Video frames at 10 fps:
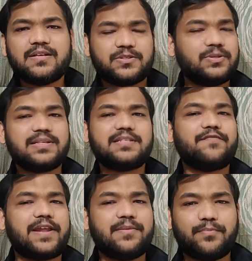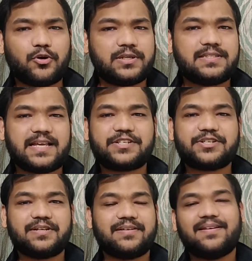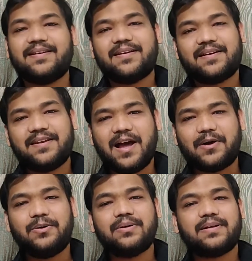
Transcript: So this is a very important section. Now,